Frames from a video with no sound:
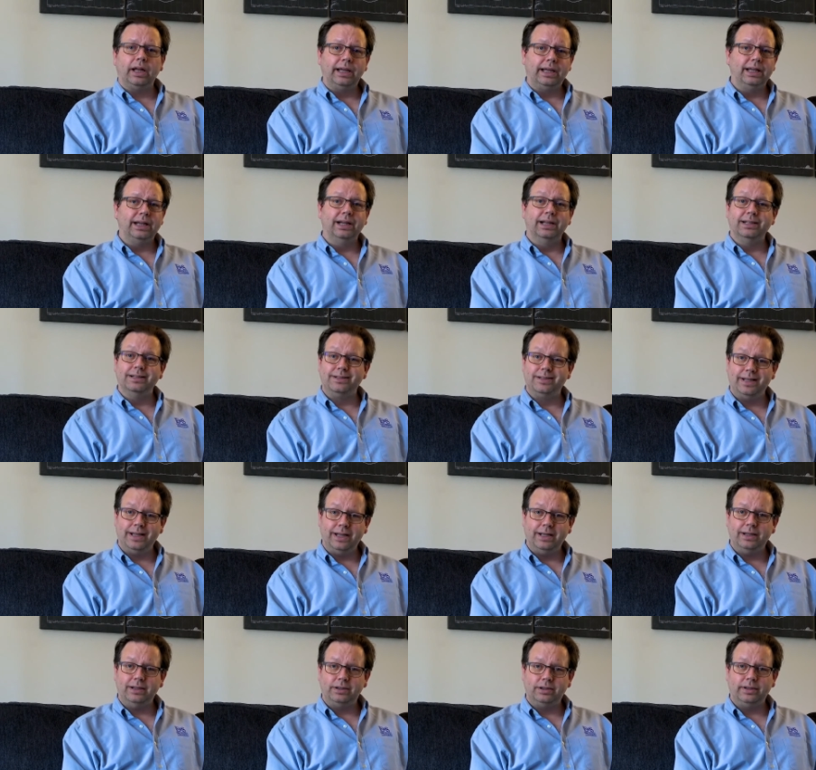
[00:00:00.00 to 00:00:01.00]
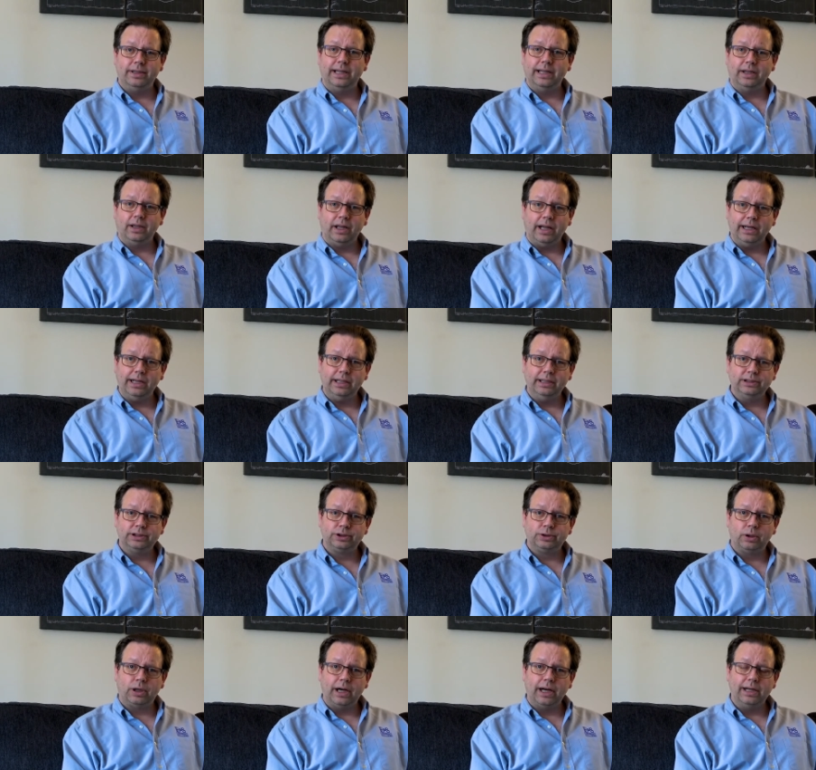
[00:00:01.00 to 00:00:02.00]
like an antenna to that lightning
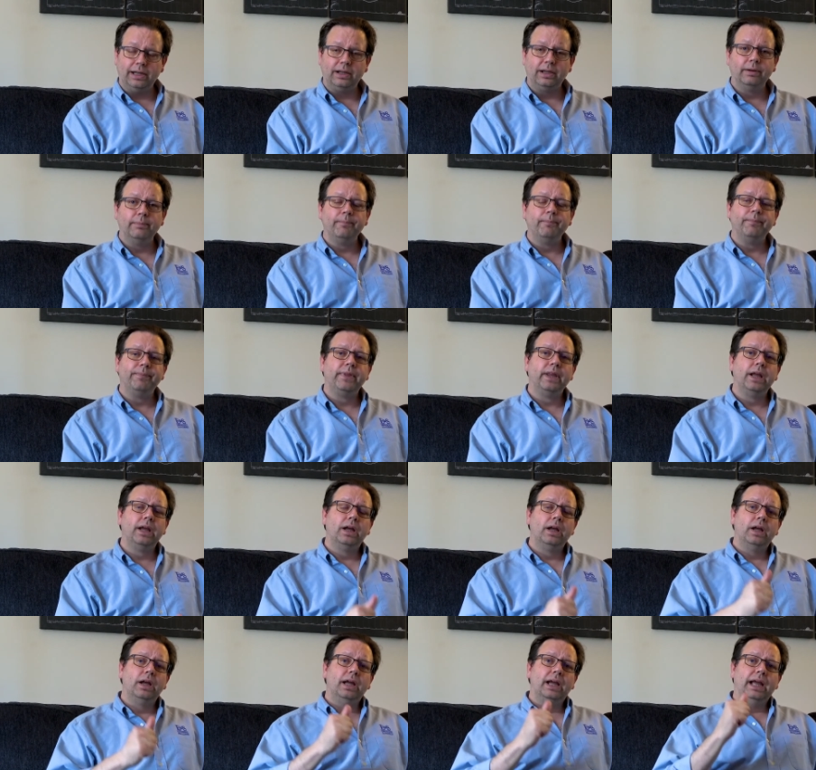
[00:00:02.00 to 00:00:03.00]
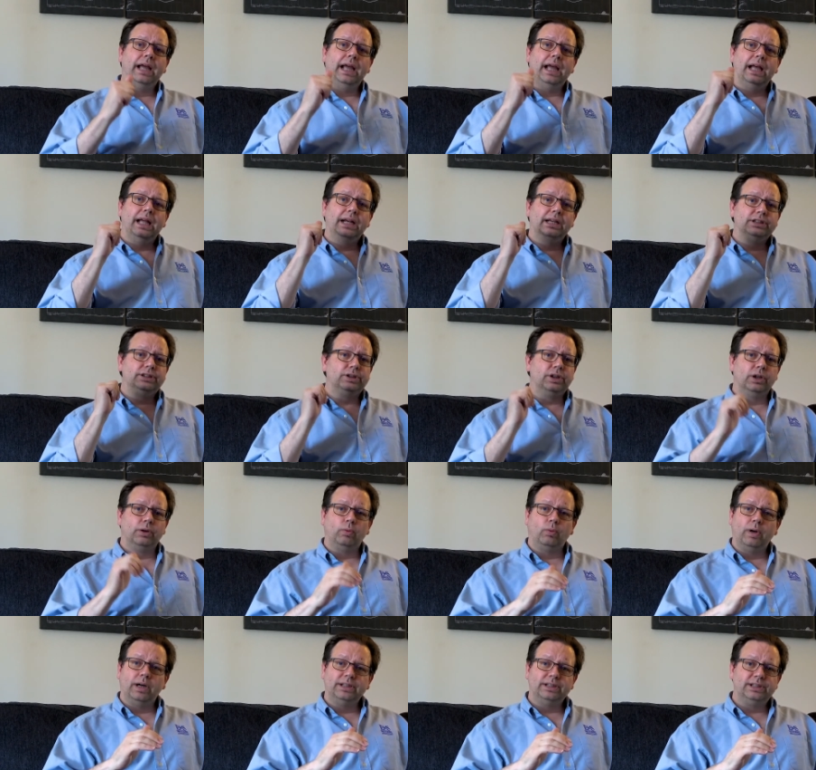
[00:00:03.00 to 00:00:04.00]
strike, and it's going to
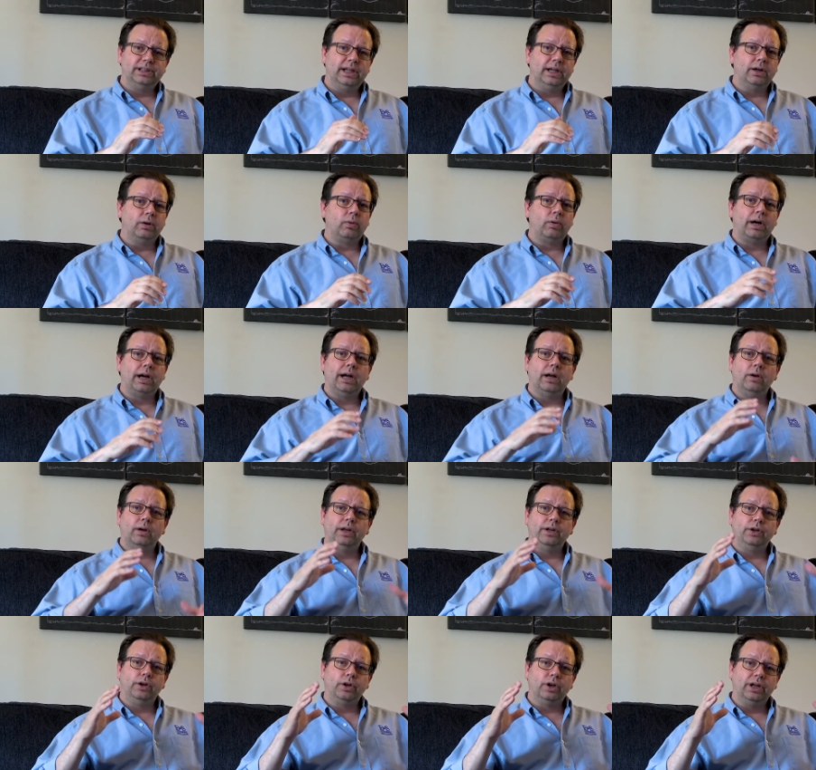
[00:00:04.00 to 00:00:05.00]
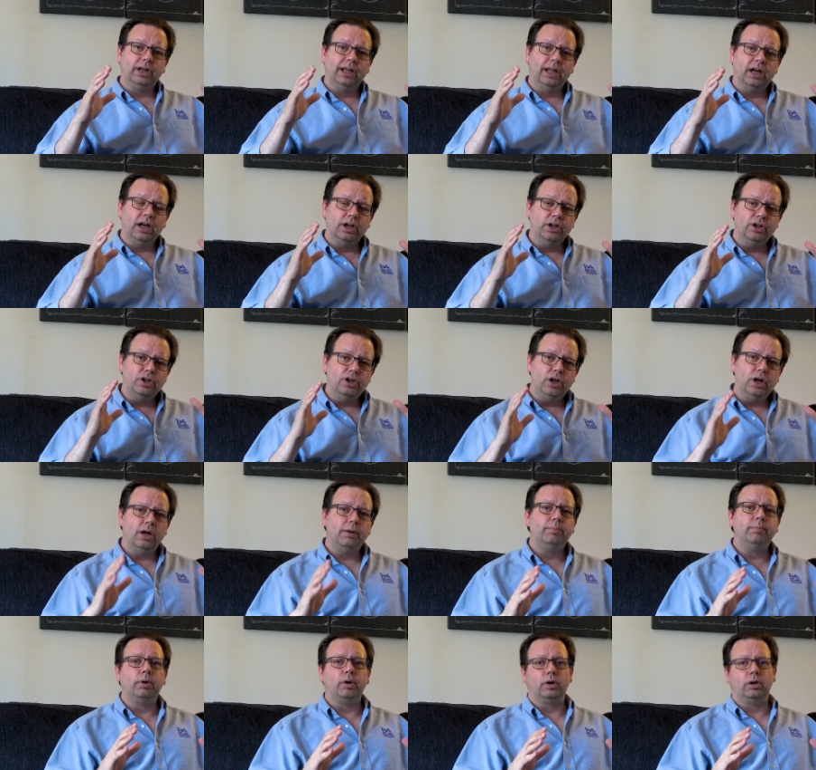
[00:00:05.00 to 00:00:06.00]
resonate around, and you're going to get a
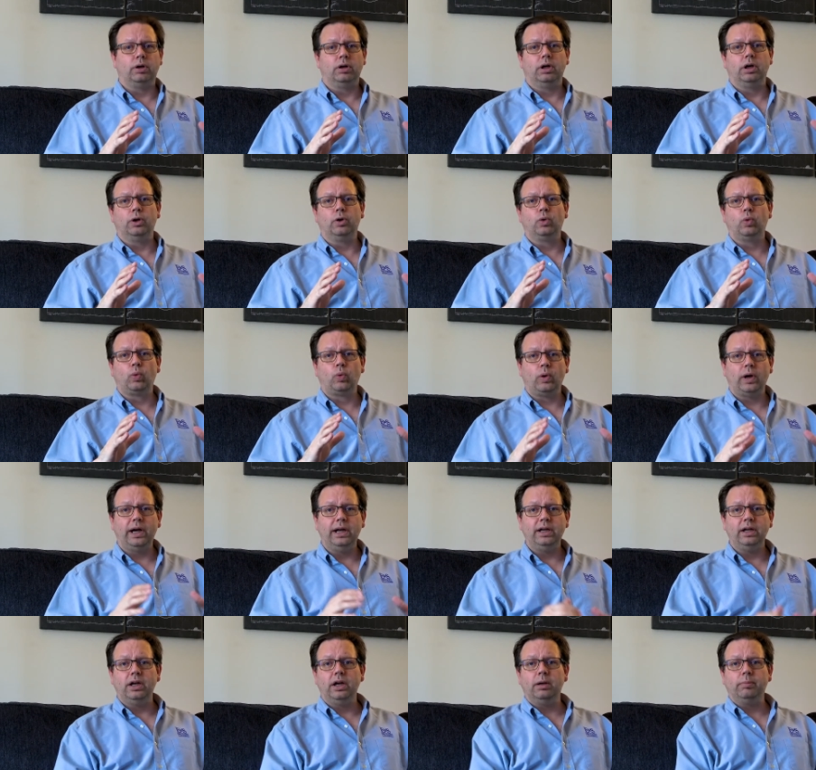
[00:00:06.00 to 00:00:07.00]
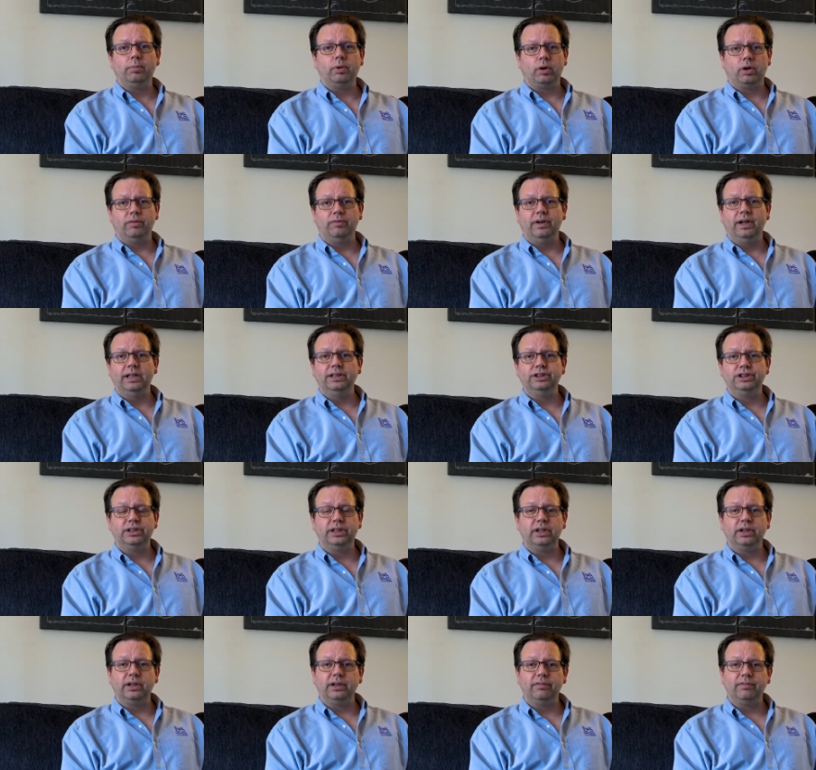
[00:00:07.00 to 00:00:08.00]
number, a great number of
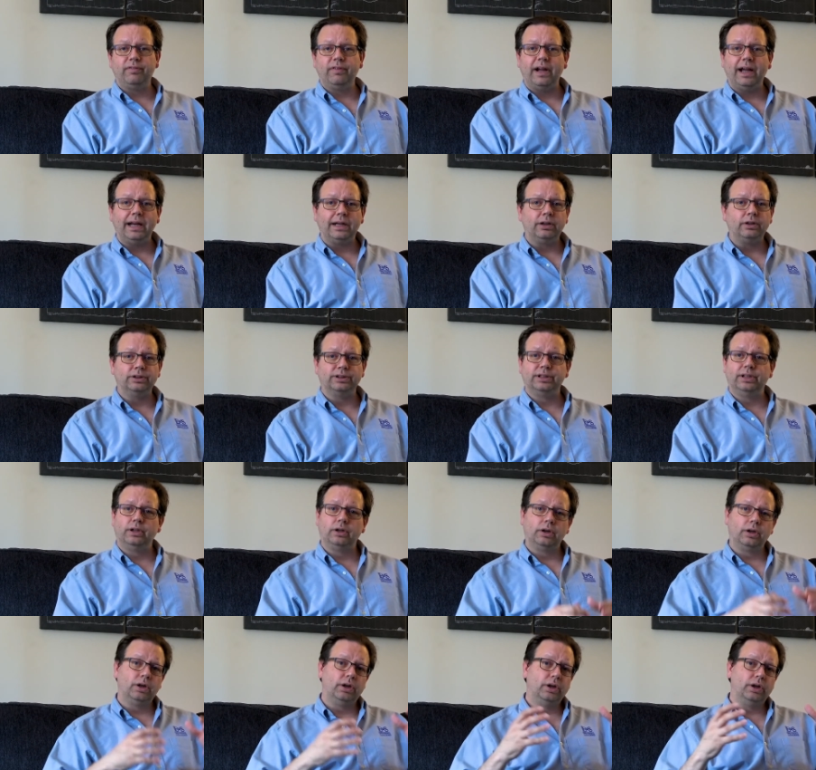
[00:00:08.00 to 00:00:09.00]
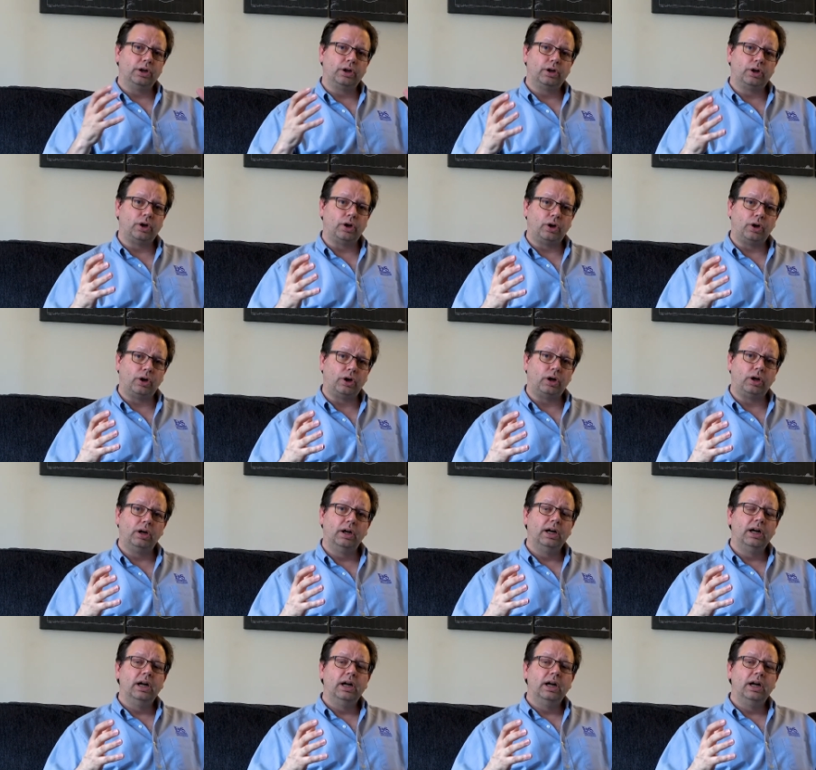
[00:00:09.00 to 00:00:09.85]
engineering factors that are going to occur